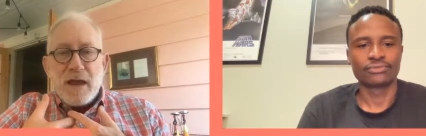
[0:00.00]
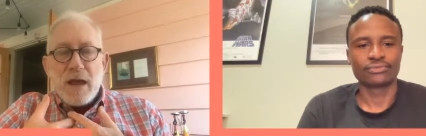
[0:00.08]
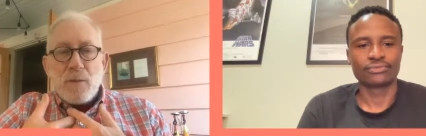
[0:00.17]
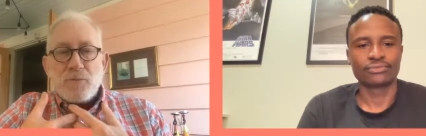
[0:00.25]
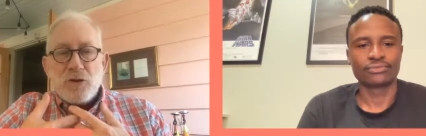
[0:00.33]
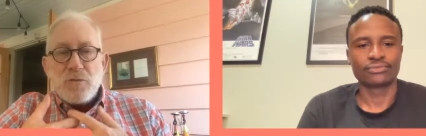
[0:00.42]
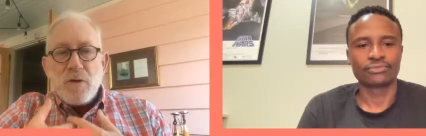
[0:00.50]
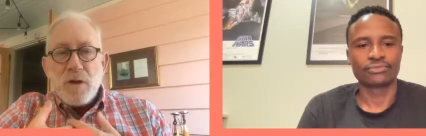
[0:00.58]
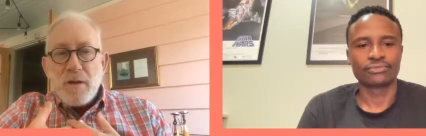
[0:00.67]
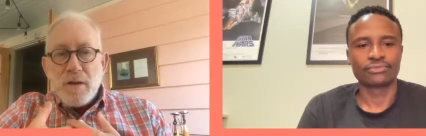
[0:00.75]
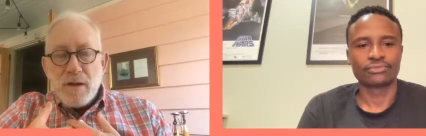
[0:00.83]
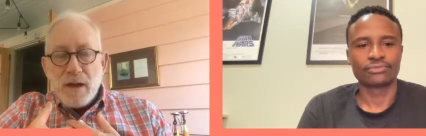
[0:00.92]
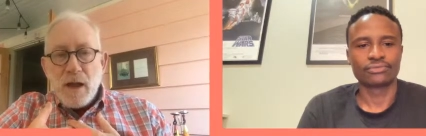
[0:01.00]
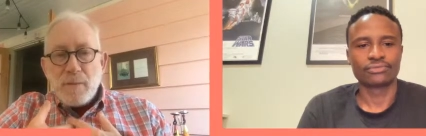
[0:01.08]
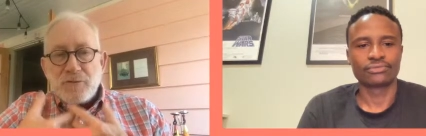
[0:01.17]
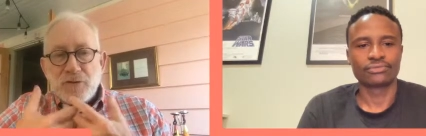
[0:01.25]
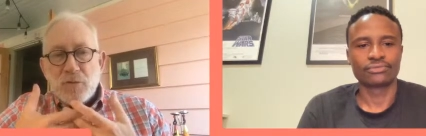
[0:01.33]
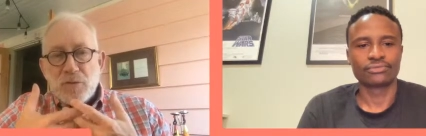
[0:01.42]
Speaker 1: helped you
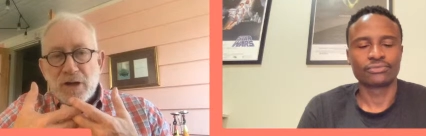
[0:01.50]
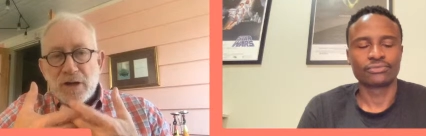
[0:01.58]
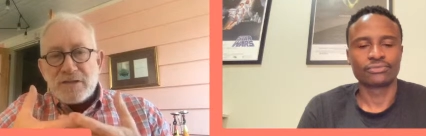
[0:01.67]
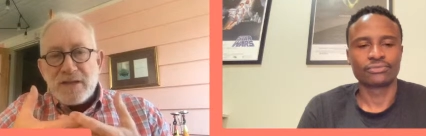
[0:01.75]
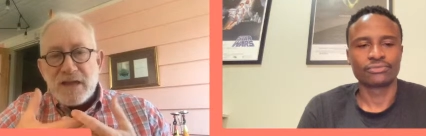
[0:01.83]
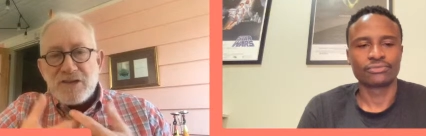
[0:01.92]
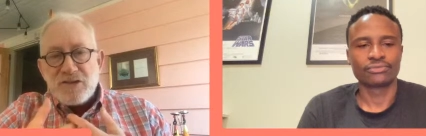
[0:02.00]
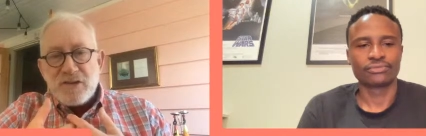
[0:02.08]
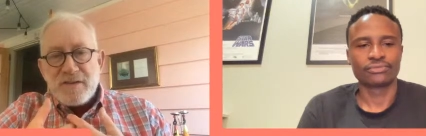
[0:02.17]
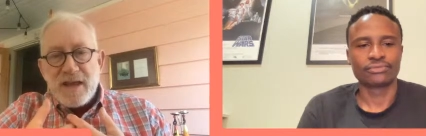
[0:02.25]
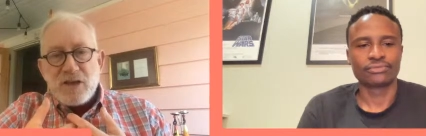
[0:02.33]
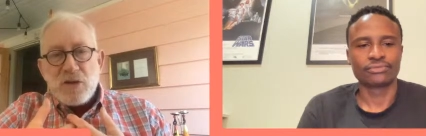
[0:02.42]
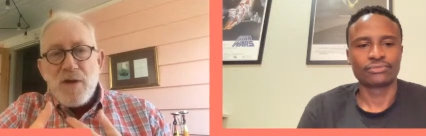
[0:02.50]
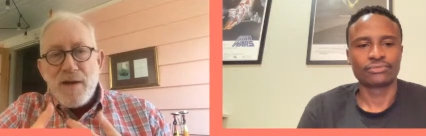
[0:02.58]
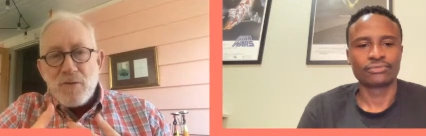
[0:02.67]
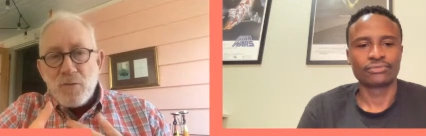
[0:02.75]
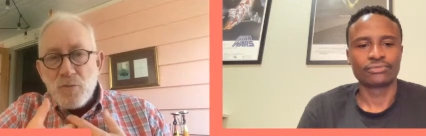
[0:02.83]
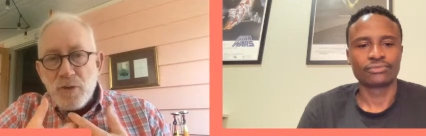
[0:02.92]
come to the realization that you
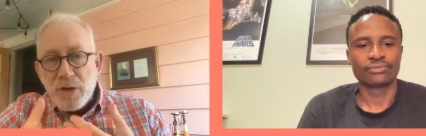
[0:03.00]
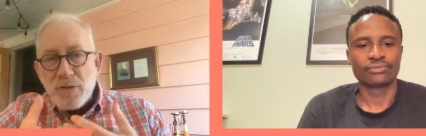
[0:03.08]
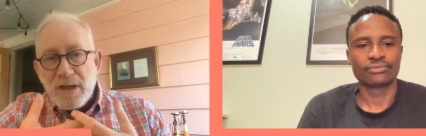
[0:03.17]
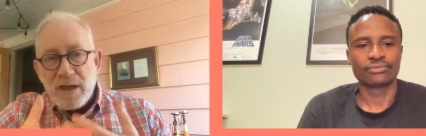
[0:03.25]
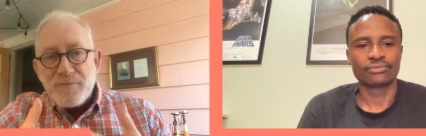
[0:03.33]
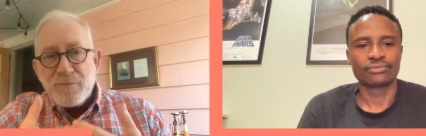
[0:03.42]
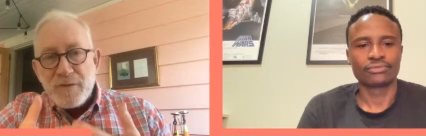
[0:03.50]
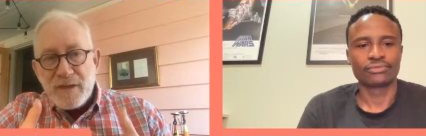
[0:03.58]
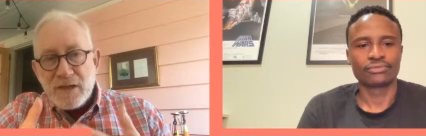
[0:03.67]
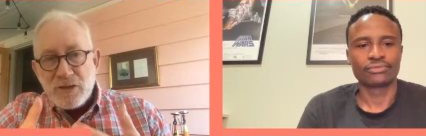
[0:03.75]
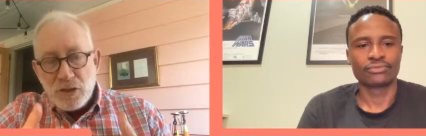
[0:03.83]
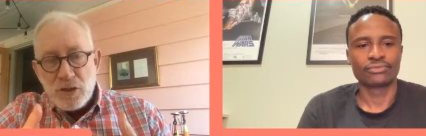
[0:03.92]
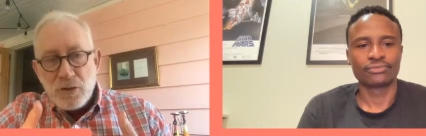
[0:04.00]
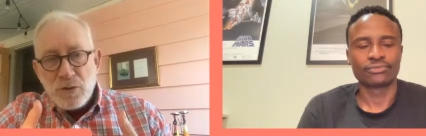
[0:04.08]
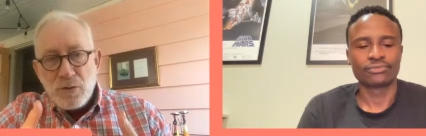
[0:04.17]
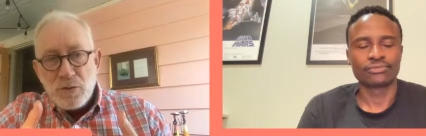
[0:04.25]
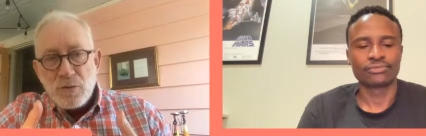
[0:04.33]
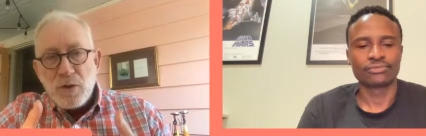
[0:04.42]
have a real gift within
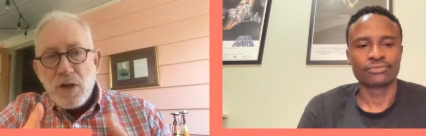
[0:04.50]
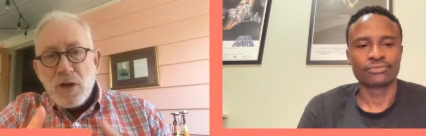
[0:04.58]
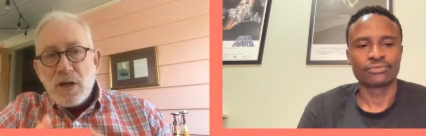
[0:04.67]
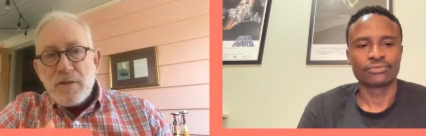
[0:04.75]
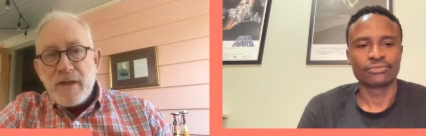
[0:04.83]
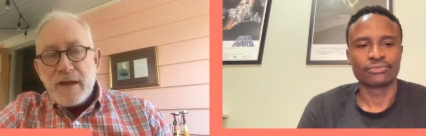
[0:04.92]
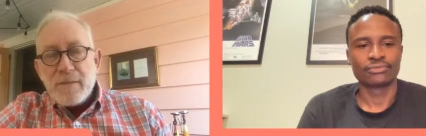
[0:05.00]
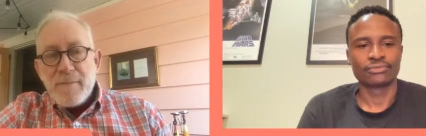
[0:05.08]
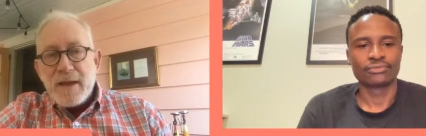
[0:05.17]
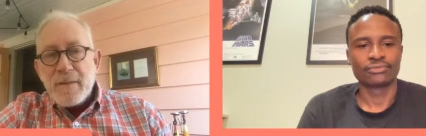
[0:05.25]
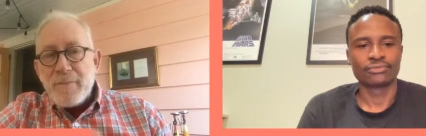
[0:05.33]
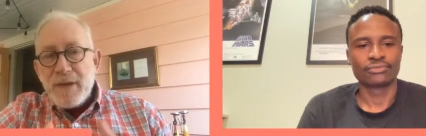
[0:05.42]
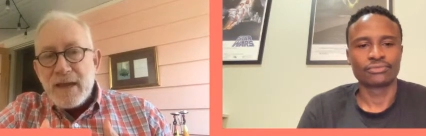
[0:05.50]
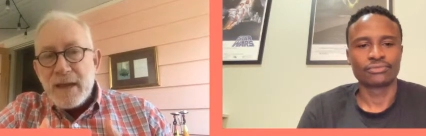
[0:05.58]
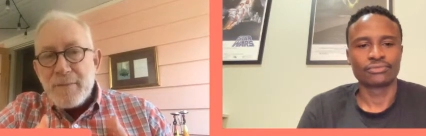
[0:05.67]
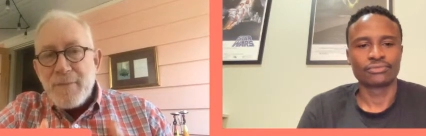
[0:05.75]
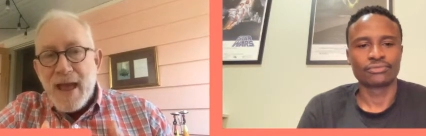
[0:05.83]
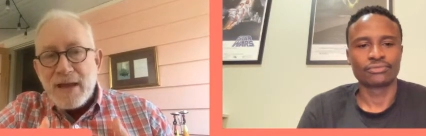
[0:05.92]
you that can make a big
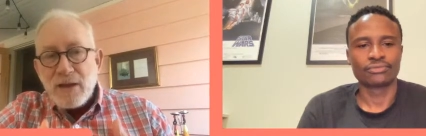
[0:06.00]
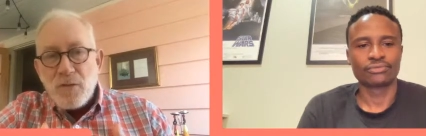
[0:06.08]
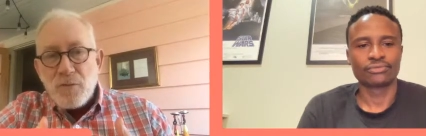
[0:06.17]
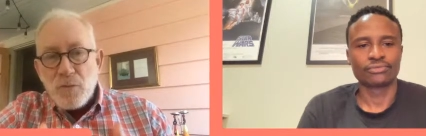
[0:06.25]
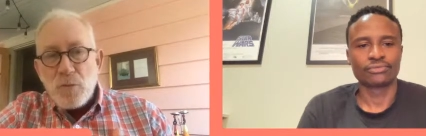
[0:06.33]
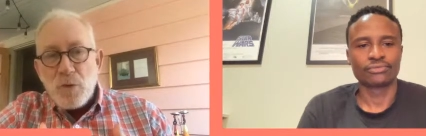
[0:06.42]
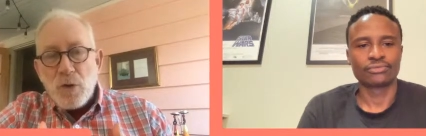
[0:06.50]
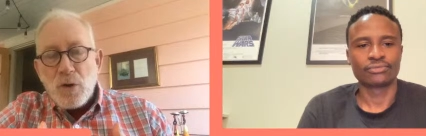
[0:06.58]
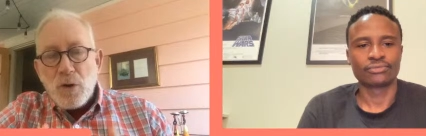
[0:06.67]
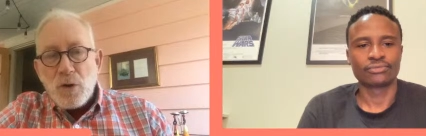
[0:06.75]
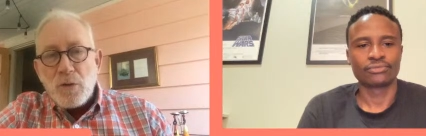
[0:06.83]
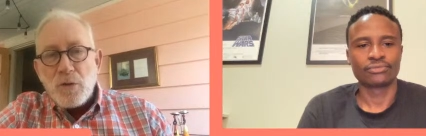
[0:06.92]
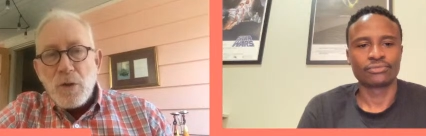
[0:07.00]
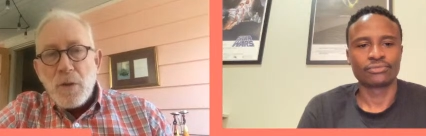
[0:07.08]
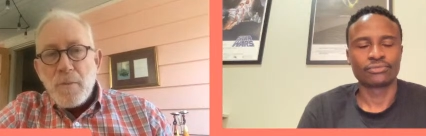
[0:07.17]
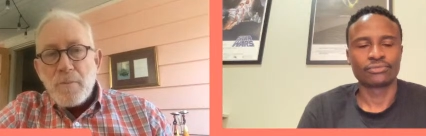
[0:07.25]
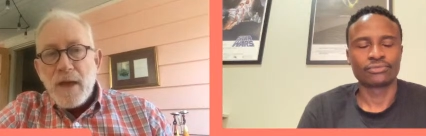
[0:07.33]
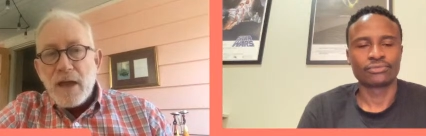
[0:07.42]
impact on the world
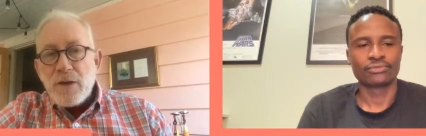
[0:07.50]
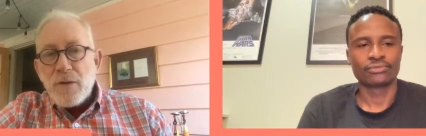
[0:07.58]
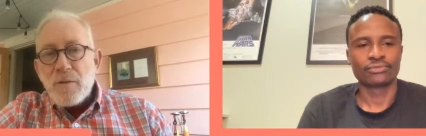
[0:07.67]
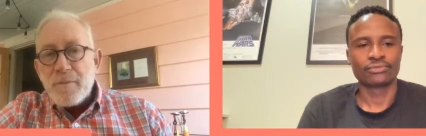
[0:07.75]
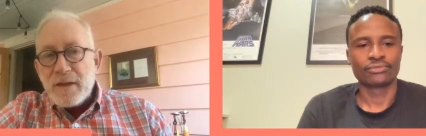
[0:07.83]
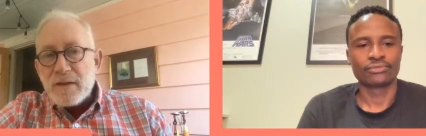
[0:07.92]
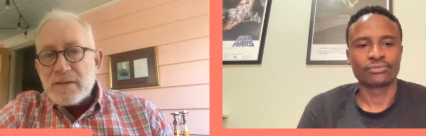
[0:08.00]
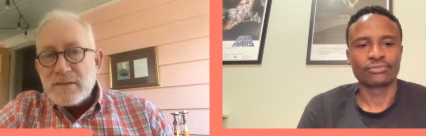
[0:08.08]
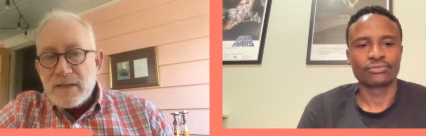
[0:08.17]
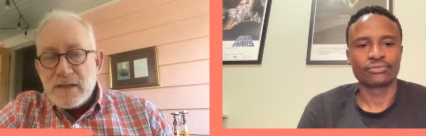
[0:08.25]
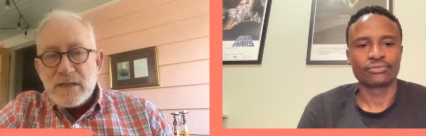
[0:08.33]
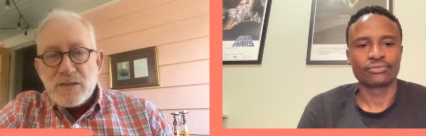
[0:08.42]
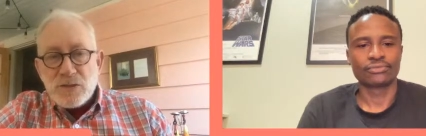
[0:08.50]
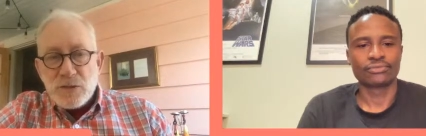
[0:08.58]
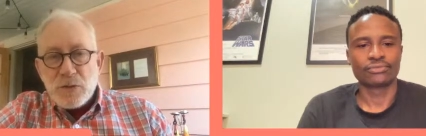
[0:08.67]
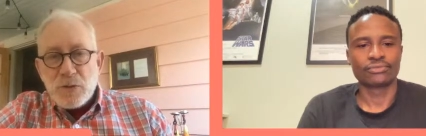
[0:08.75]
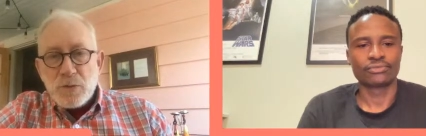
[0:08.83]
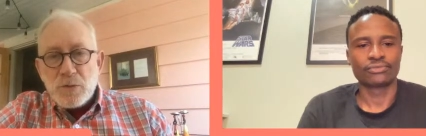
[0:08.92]
by your ability
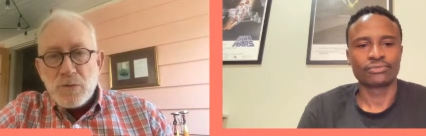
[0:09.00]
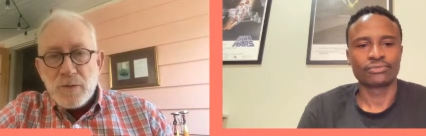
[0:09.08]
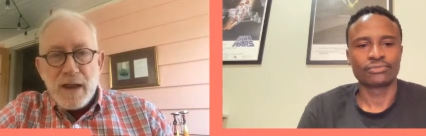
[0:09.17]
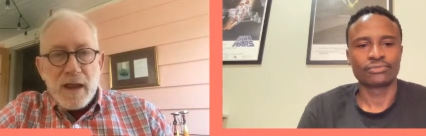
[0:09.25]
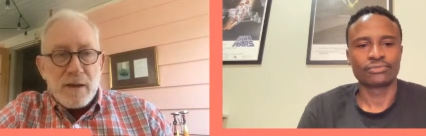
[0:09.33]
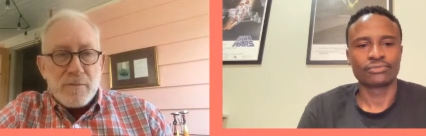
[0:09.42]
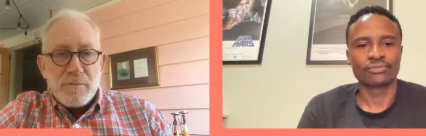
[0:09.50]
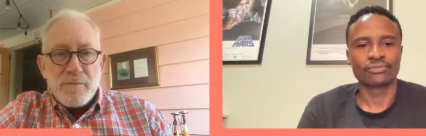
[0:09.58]
to create